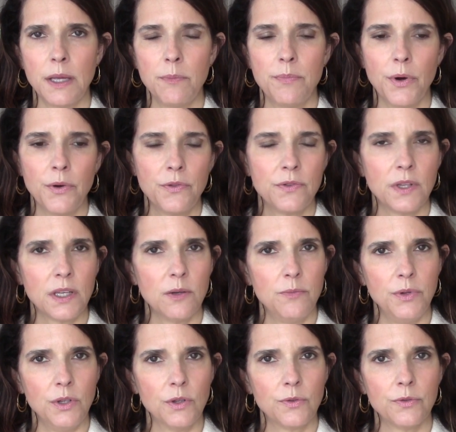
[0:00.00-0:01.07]
They both did a
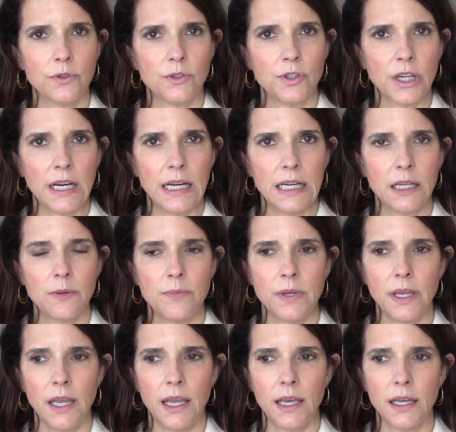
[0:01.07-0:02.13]
beautiful job,
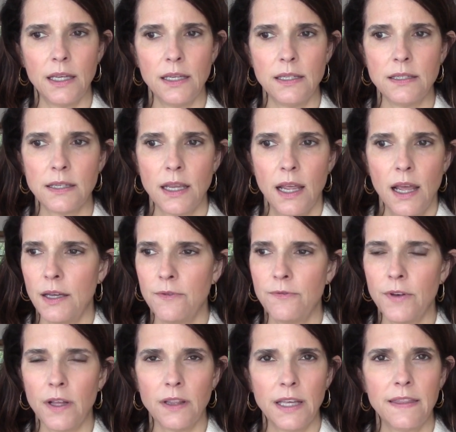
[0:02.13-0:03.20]
and I
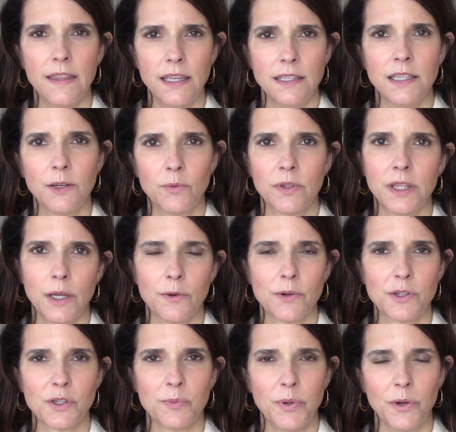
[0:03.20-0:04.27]
felt like they did what they were
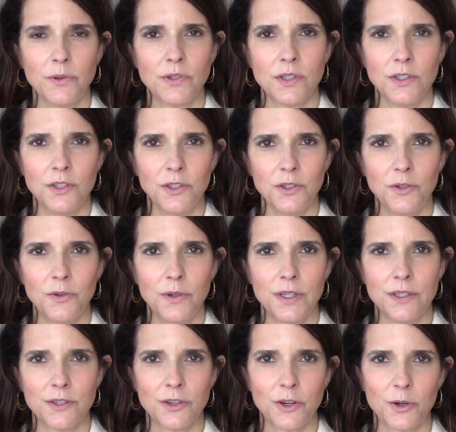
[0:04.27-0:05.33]
supposed to do
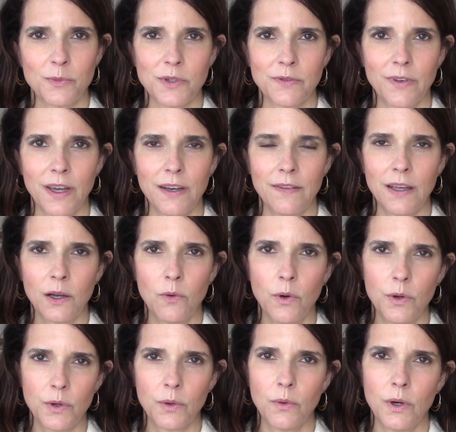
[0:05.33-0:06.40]
in terms of kind of that
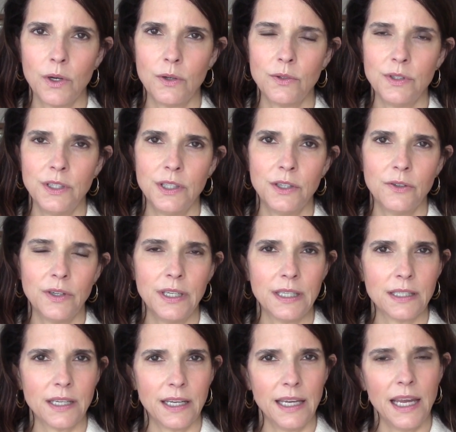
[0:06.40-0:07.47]
quote unquote, you know,
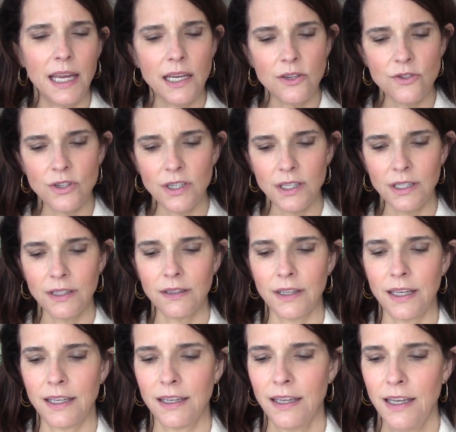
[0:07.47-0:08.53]
anti-aging,
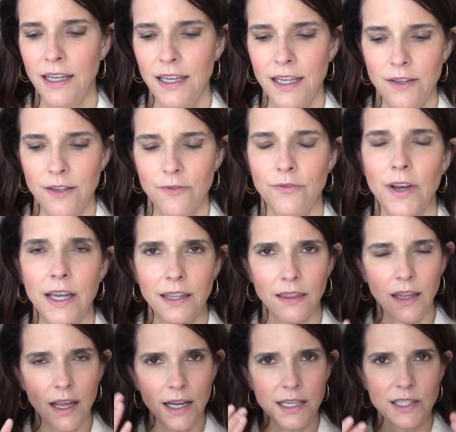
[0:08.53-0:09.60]
like fine
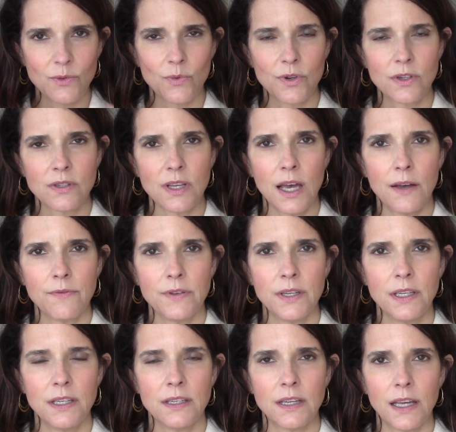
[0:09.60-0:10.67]
lines were
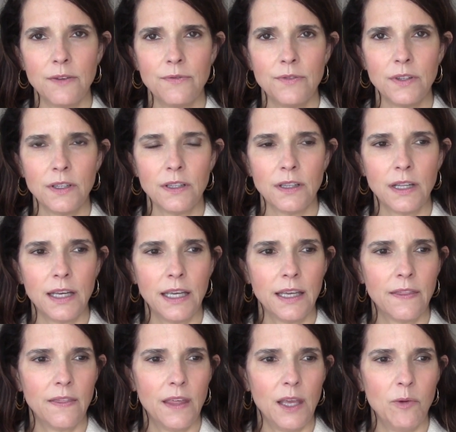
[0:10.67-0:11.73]
softened. I feel
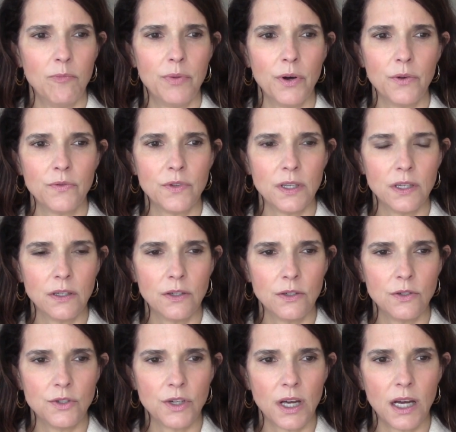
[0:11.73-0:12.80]
like they both did a
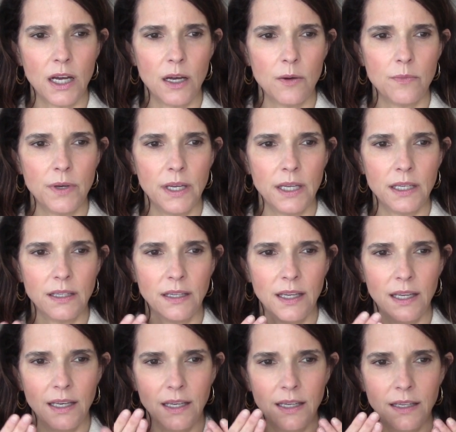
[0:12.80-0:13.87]
good job at
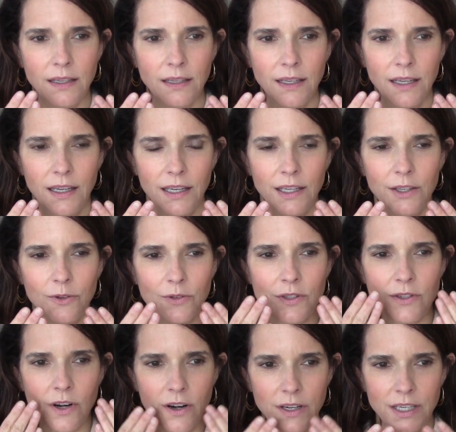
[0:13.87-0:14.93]
getting, you know,
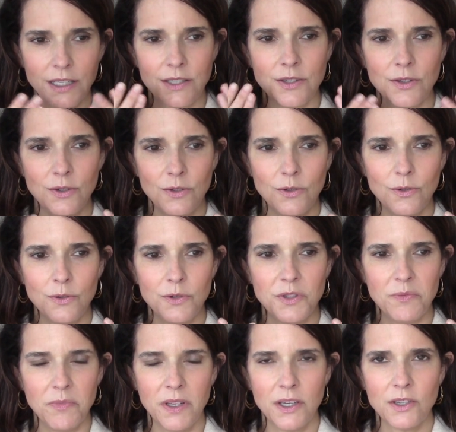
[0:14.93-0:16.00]
starting to
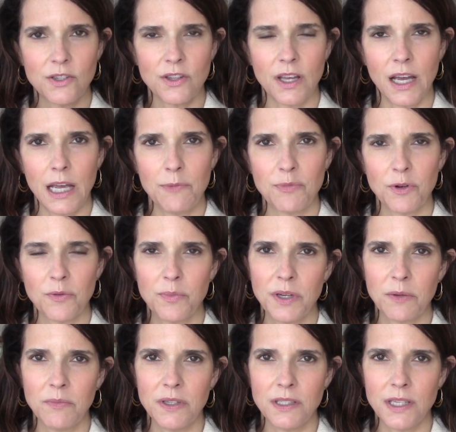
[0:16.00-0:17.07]
diminish the
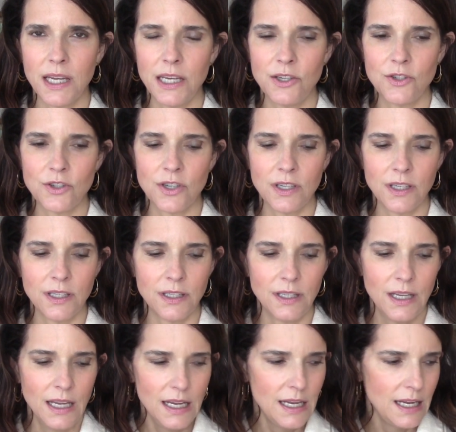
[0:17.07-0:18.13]

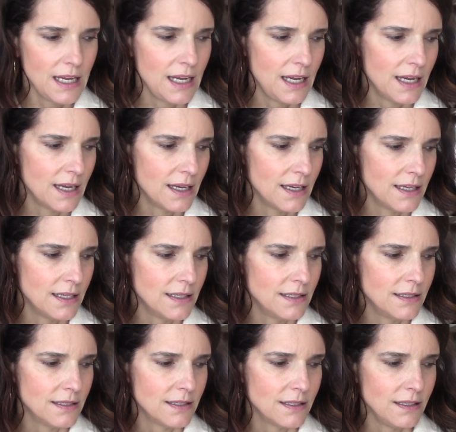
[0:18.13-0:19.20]
hyperpigmentation
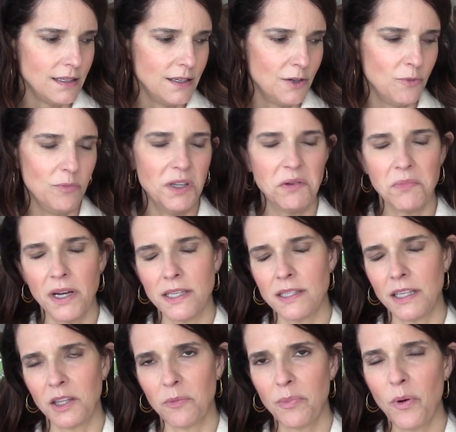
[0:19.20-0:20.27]
and, you know,
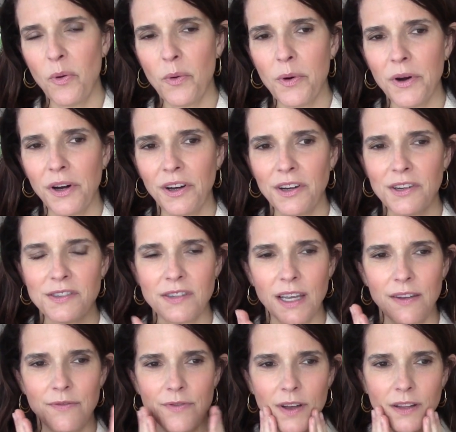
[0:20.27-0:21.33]
minimizing the pores.
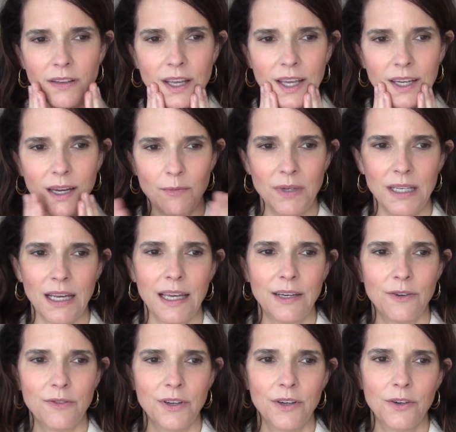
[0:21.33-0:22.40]
I felt like, I mean, I
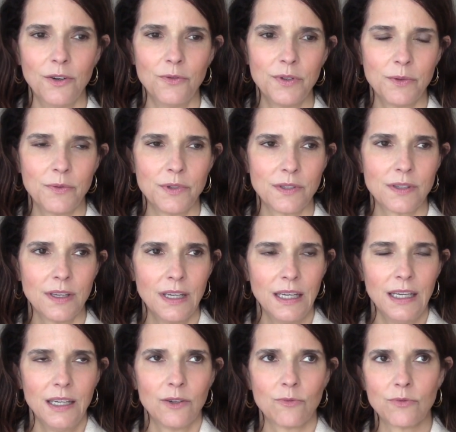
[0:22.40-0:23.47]
don't know if it was
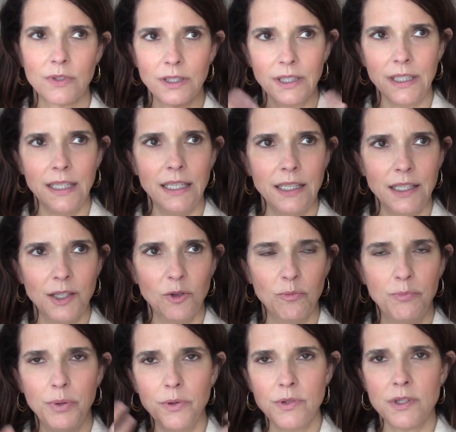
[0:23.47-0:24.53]
really, you know,
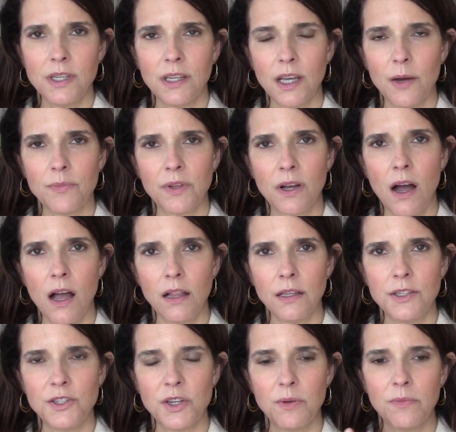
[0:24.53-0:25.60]
boosting up the
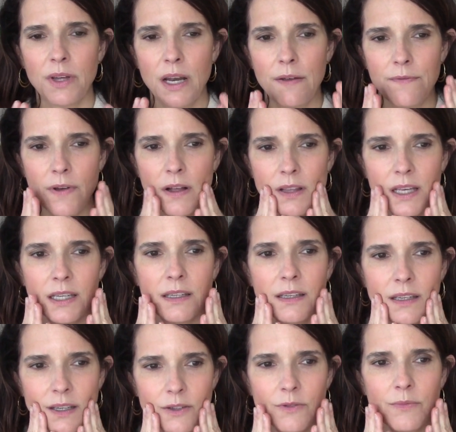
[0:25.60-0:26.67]
collagen, but I felt
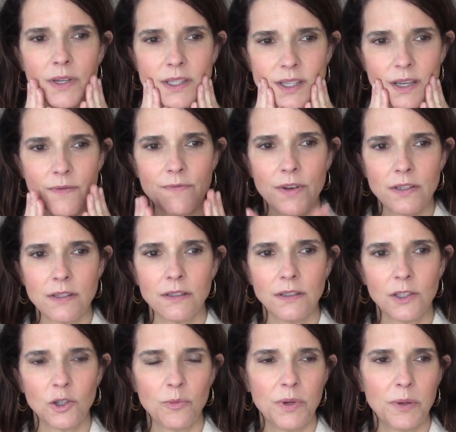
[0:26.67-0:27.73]
like, you know, my skin felt a
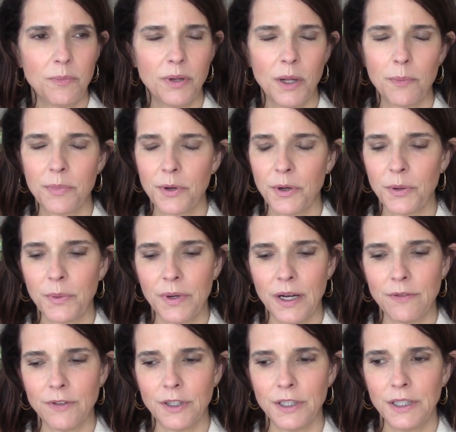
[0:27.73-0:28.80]
little bit plumper or
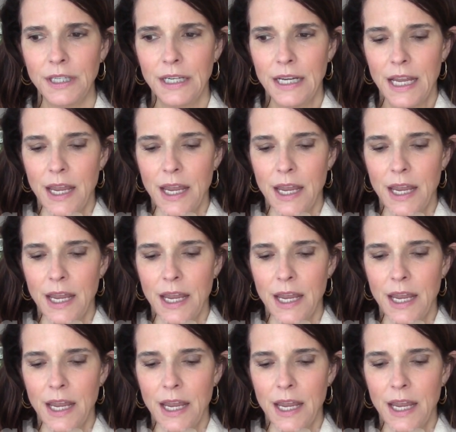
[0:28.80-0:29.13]
whatever.